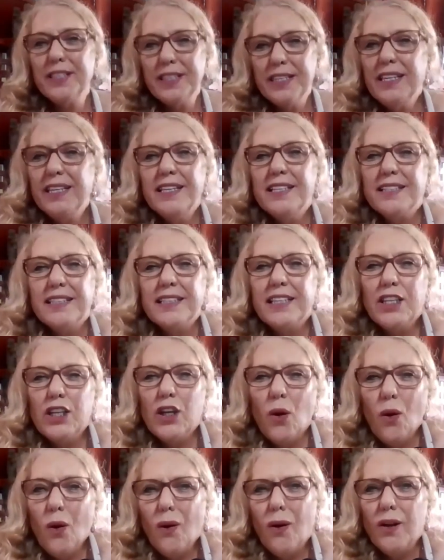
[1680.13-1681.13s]
thing is,
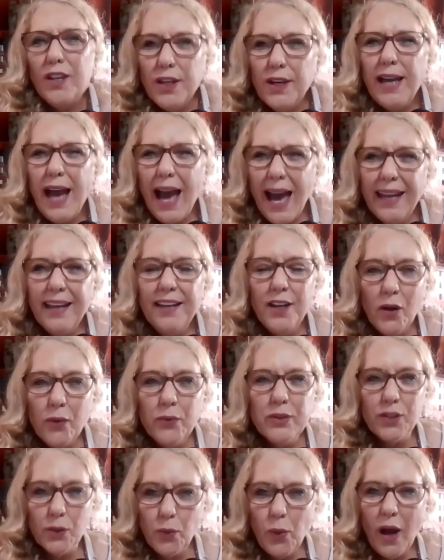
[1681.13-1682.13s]
you got to know
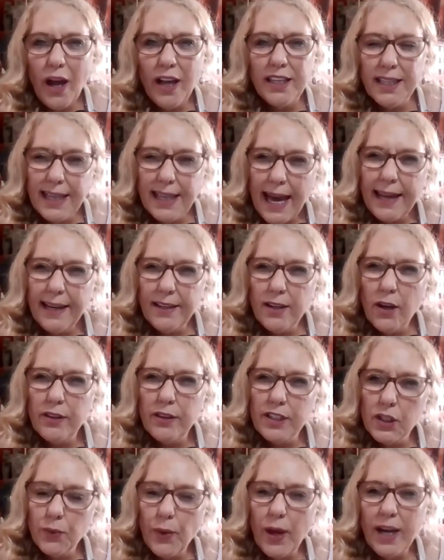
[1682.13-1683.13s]
what you want. You got to know the
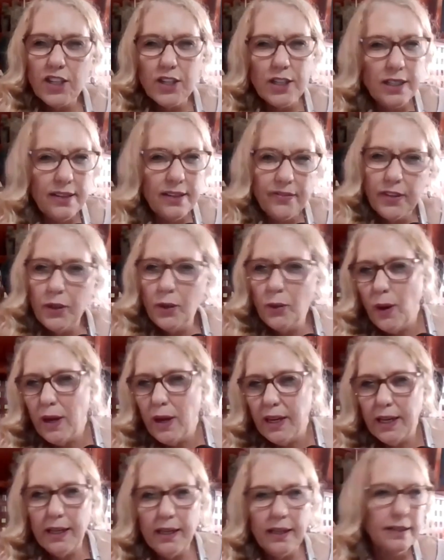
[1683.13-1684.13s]
direction. If you want
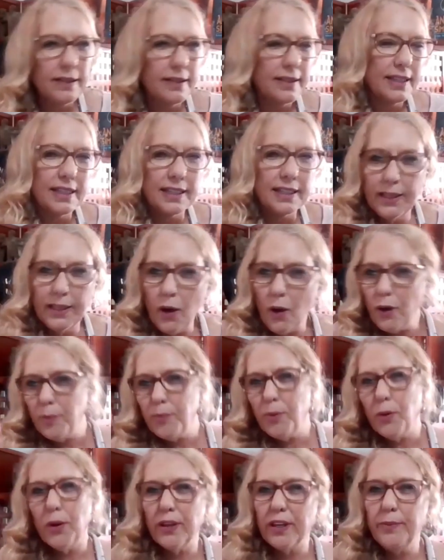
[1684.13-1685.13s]
to go to
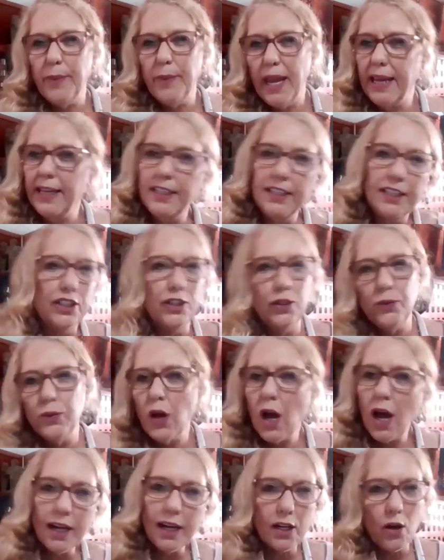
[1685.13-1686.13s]
Portland, Maine, do
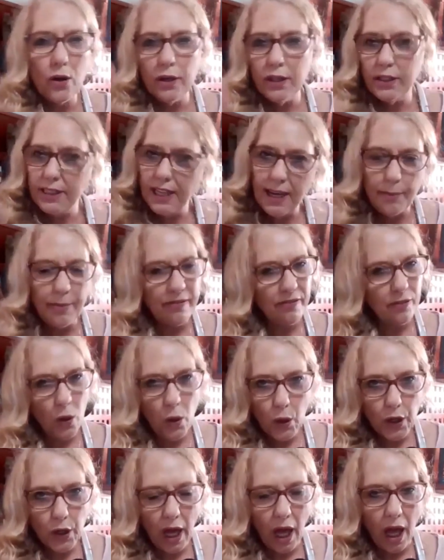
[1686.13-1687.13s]
not go to Tampa,
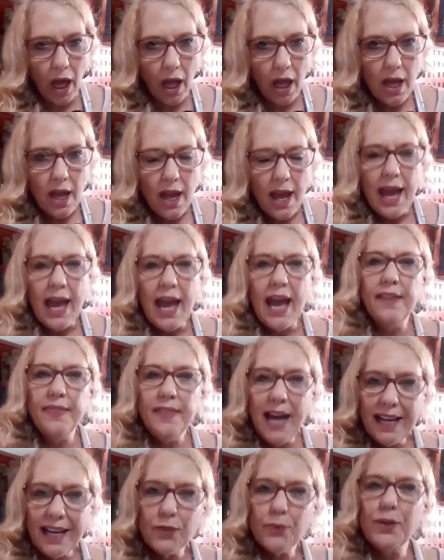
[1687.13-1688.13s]
Florida. And
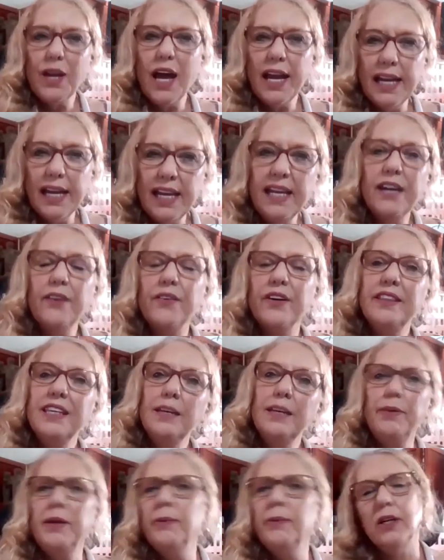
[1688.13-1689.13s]
that's what I hear. And then
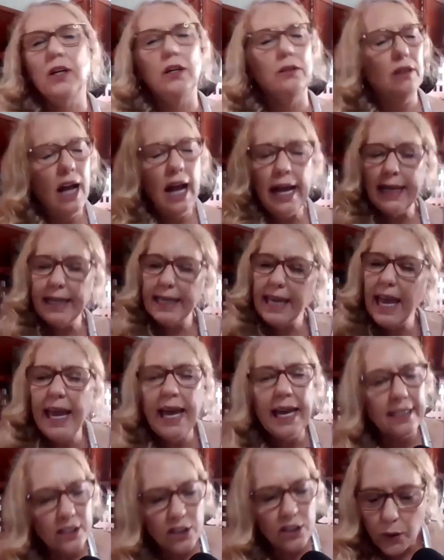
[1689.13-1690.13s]
people go, I
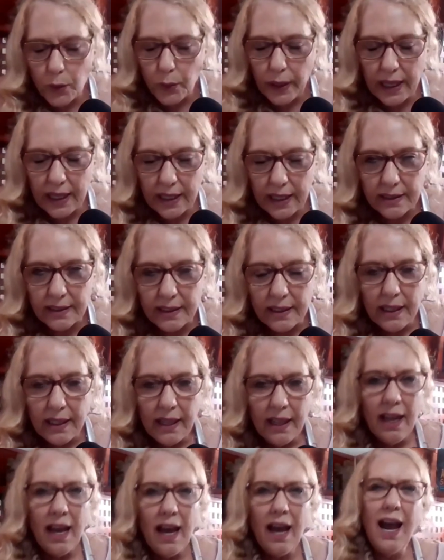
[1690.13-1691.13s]
can't do it.
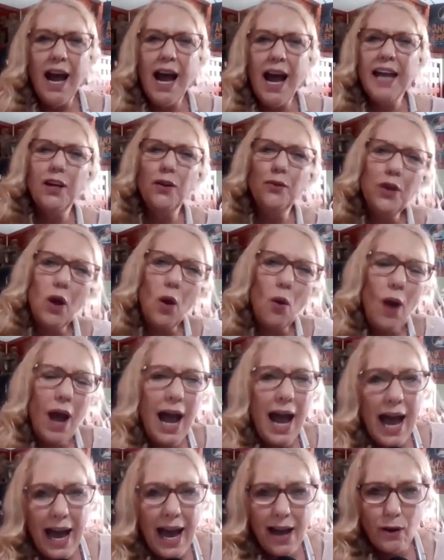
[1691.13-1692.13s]
I don't know
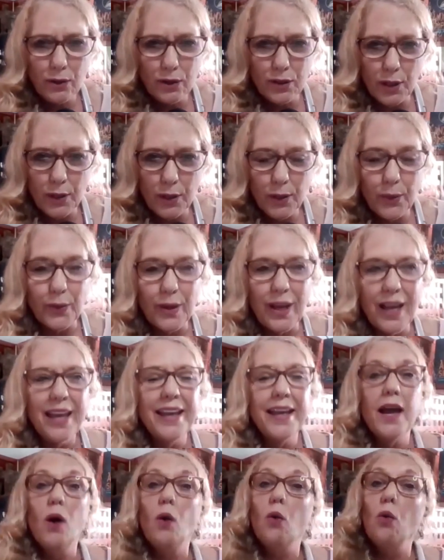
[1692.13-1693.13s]
how to.
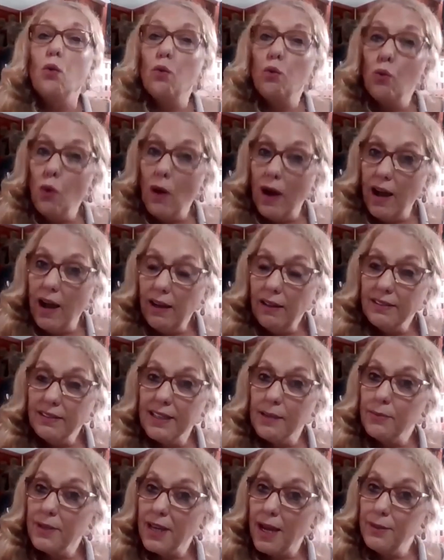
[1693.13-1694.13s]
Well,
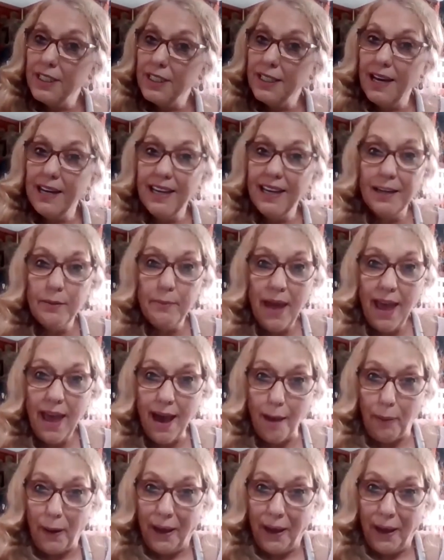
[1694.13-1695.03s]
sometimes you got to get a map